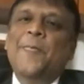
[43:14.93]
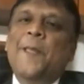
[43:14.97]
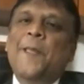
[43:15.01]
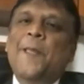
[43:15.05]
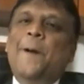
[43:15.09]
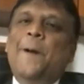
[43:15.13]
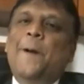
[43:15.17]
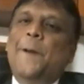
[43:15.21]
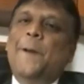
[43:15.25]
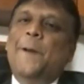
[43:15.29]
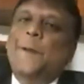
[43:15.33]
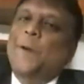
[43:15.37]

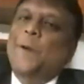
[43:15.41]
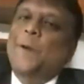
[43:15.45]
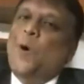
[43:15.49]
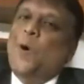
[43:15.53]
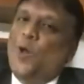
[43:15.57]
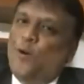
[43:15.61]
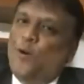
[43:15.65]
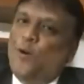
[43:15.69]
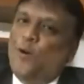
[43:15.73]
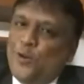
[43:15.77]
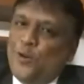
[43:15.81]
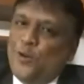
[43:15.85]
uh, you know
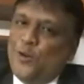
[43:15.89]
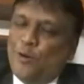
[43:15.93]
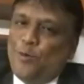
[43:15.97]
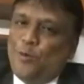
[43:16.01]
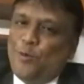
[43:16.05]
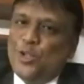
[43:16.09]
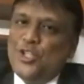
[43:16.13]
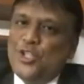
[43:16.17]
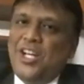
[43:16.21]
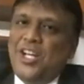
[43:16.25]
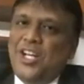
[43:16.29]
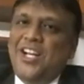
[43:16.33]
all of you are
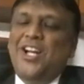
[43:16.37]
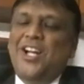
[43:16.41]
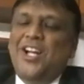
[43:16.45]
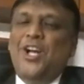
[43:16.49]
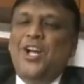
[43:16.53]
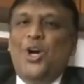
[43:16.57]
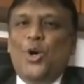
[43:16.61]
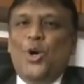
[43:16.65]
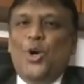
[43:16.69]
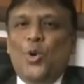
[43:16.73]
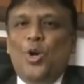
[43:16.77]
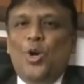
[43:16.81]
watching.
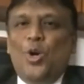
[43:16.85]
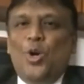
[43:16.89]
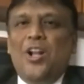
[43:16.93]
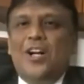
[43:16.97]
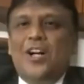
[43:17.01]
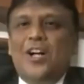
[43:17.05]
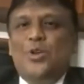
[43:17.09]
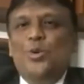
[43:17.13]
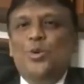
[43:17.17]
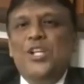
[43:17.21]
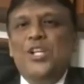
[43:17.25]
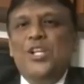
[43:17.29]
Good
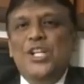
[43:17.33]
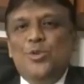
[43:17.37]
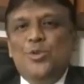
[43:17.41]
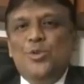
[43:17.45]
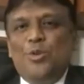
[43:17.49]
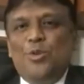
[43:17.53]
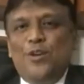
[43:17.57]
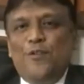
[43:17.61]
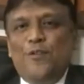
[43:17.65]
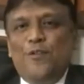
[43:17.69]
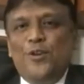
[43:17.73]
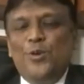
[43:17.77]
luck to each
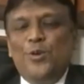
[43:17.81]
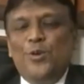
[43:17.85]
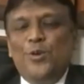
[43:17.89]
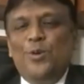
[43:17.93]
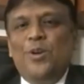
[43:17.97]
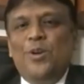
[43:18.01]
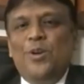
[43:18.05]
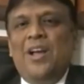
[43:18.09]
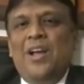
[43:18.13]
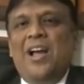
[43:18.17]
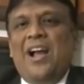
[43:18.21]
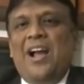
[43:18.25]
one of you.
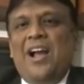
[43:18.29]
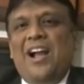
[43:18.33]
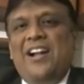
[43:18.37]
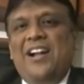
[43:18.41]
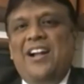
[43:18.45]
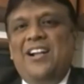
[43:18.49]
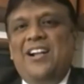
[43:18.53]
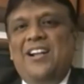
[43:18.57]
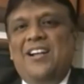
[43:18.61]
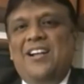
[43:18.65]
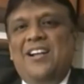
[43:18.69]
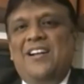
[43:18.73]

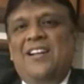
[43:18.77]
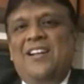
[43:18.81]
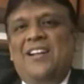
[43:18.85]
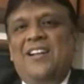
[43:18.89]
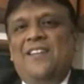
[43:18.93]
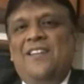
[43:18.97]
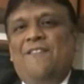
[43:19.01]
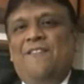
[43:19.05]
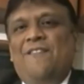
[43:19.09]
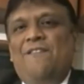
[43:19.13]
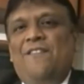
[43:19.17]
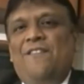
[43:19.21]
And uh,
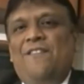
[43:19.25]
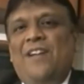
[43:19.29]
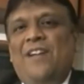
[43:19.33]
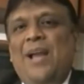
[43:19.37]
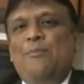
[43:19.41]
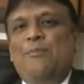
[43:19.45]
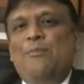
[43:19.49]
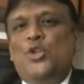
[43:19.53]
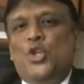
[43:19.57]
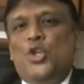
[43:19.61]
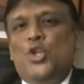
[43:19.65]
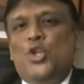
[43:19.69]

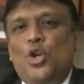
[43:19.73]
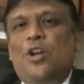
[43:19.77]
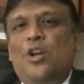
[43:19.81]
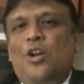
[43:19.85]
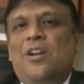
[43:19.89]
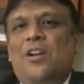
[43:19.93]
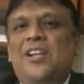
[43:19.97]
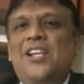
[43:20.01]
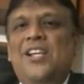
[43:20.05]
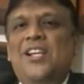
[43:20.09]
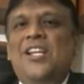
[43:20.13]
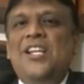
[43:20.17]
I'm sure
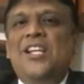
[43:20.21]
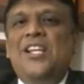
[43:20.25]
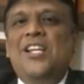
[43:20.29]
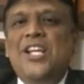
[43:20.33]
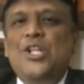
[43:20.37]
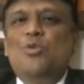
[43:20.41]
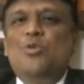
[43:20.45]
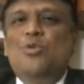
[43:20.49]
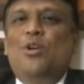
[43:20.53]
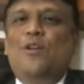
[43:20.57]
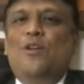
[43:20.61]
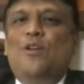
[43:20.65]

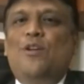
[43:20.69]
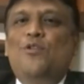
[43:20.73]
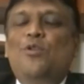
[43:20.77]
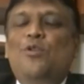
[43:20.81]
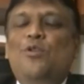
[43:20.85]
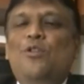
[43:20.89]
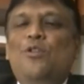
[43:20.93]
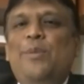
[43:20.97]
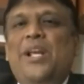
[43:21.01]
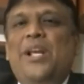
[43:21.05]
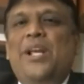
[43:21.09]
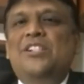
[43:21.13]
each one of you
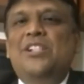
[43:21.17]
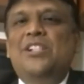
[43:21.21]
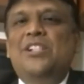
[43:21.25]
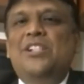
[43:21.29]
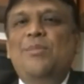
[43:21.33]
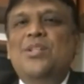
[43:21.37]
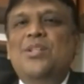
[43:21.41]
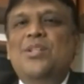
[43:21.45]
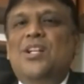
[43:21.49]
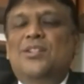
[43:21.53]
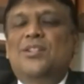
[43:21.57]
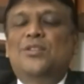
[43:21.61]
will be
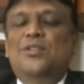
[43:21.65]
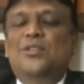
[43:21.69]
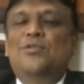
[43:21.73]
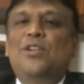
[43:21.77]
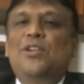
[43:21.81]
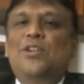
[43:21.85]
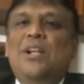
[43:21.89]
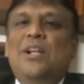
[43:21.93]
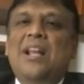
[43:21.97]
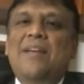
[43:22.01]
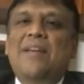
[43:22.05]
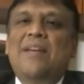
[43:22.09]
extremely
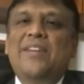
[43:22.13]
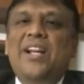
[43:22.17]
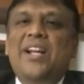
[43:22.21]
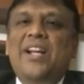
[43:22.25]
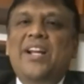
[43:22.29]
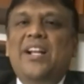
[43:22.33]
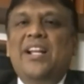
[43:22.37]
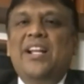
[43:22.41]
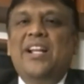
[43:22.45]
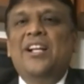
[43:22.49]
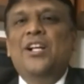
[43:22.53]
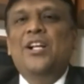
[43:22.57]
successful in
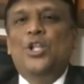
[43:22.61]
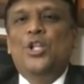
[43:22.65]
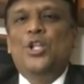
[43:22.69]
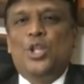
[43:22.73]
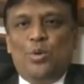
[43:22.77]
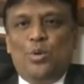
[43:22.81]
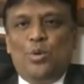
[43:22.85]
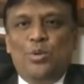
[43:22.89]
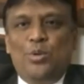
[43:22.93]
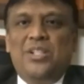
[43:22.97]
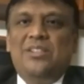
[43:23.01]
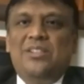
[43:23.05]
navigating
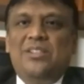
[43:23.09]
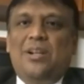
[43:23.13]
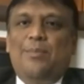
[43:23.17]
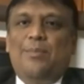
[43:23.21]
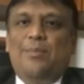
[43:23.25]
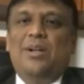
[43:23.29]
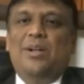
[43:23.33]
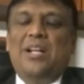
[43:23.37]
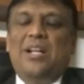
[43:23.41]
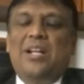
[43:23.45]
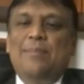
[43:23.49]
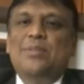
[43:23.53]
through these
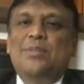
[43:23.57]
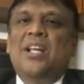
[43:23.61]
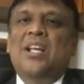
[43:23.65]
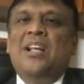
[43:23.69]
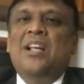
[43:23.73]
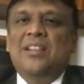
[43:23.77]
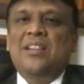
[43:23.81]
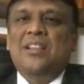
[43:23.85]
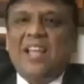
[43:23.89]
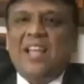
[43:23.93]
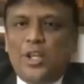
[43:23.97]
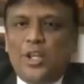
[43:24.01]
trouble times.
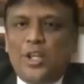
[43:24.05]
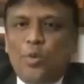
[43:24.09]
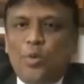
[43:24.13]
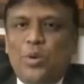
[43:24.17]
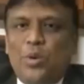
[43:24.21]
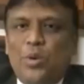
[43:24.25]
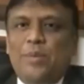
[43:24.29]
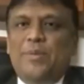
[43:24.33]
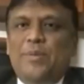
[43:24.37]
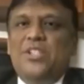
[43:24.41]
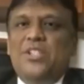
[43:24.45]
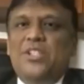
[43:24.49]
Thank you
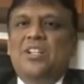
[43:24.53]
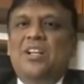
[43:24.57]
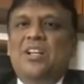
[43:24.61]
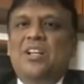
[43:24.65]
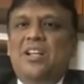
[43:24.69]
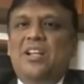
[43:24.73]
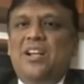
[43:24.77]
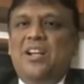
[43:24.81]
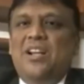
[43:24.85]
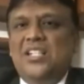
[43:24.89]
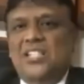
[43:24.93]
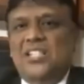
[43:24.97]
very much,
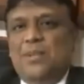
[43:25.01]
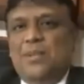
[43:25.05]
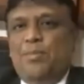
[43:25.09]
Rajendra